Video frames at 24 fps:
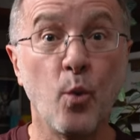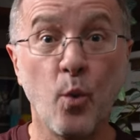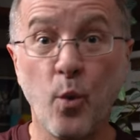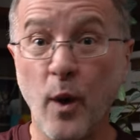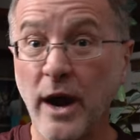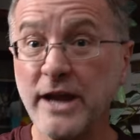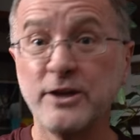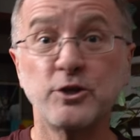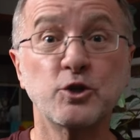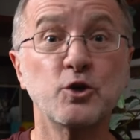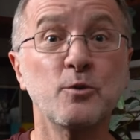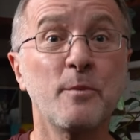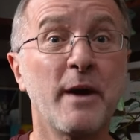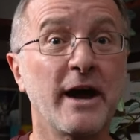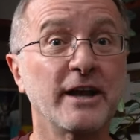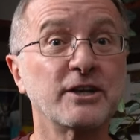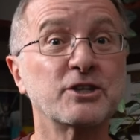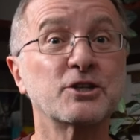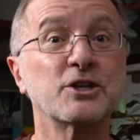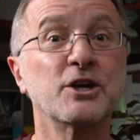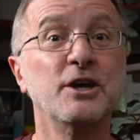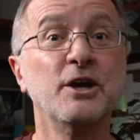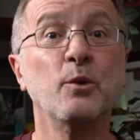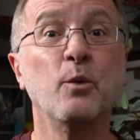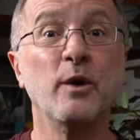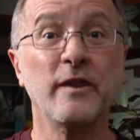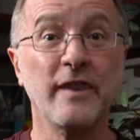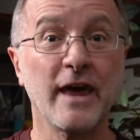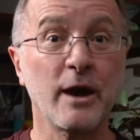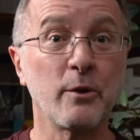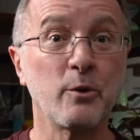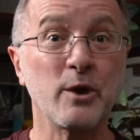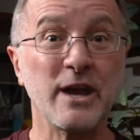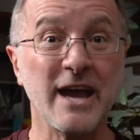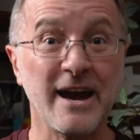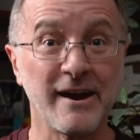way too much when
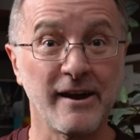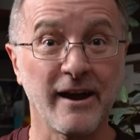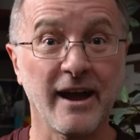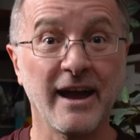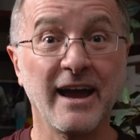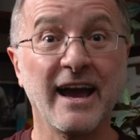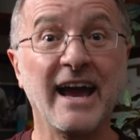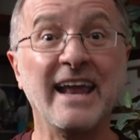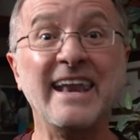they were younger,